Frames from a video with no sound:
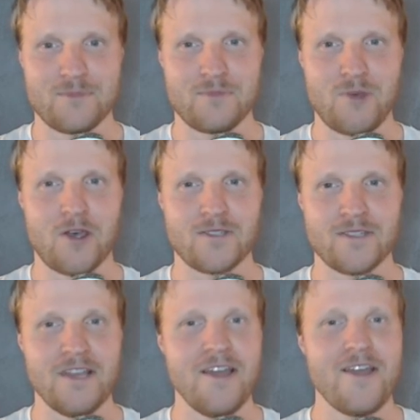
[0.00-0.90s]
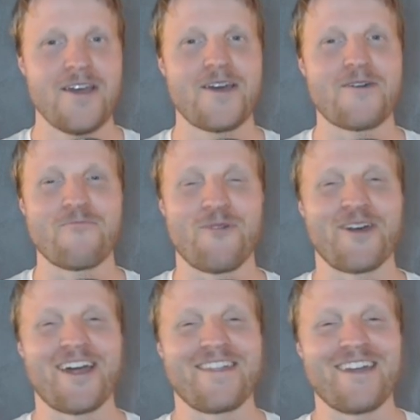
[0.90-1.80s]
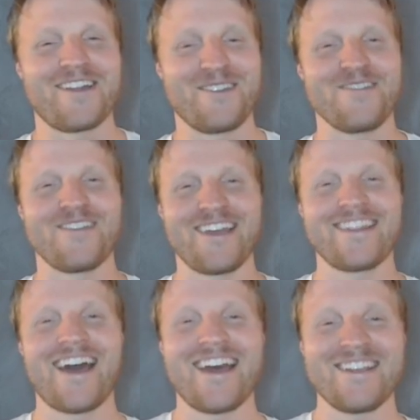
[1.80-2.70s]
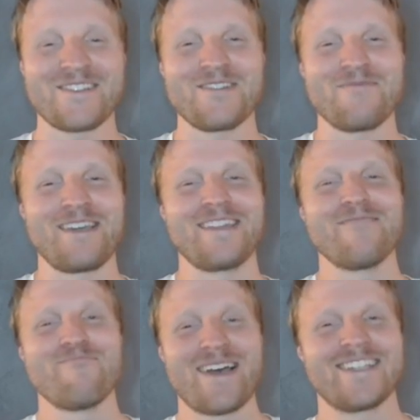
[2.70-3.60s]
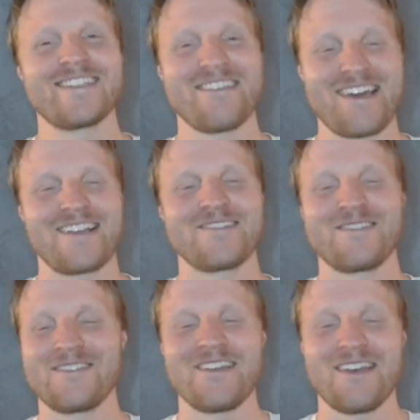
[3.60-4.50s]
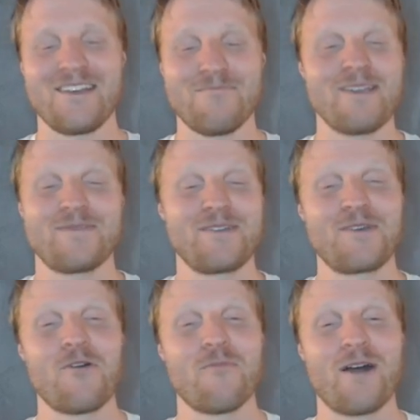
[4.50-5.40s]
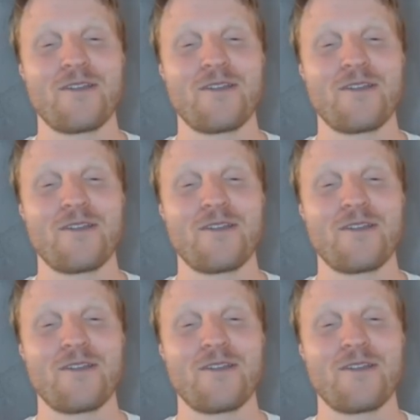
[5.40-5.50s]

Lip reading: Pause. But I do think that is going to be the best way to go about it,